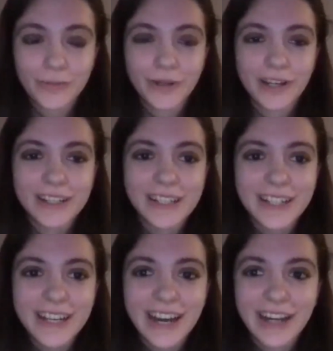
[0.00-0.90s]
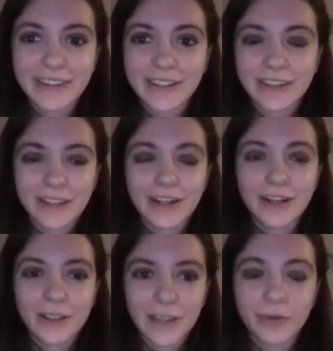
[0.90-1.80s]
But I think
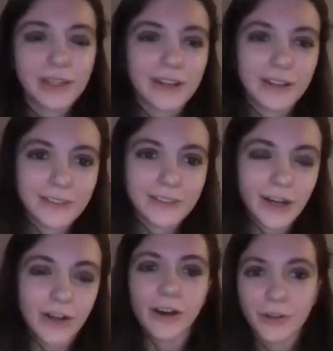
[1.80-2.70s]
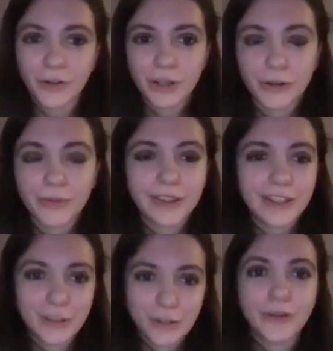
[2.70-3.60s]
that we need to tell other Greek women that they
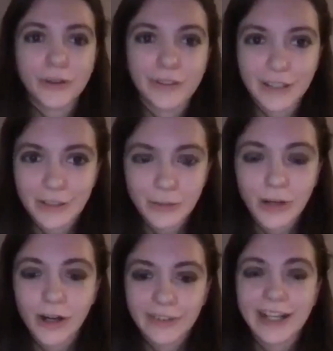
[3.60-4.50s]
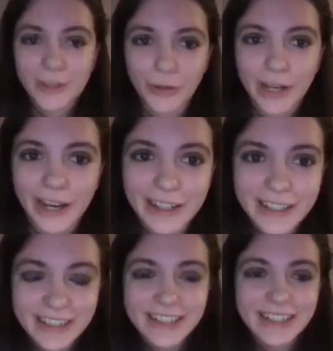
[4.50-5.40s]
can do other things as well. And that's okay.
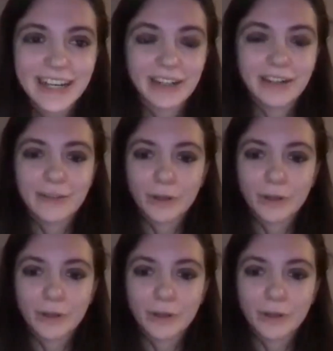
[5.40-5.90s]
And